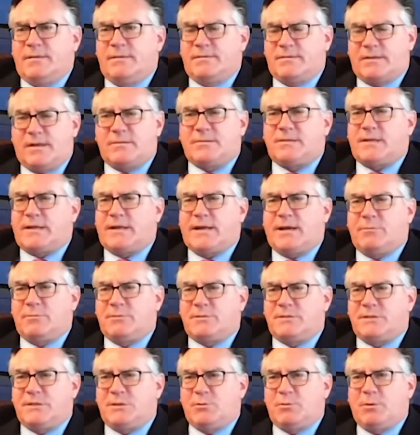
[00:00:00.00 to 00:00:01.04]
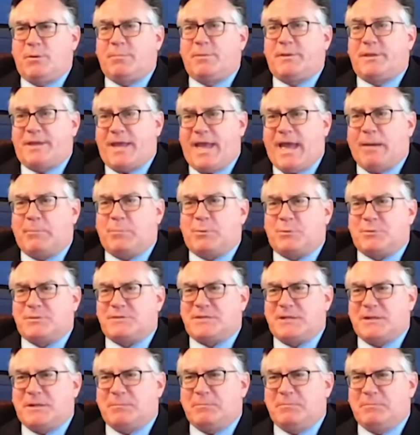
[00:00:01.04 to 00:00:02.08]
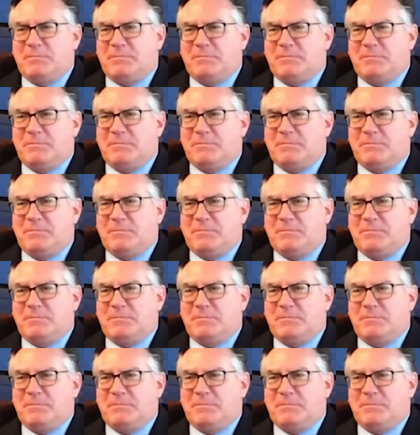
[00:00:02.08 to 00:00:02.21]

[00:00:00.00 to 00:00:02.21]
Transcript: Sounds like I will see you up at the Capitol some.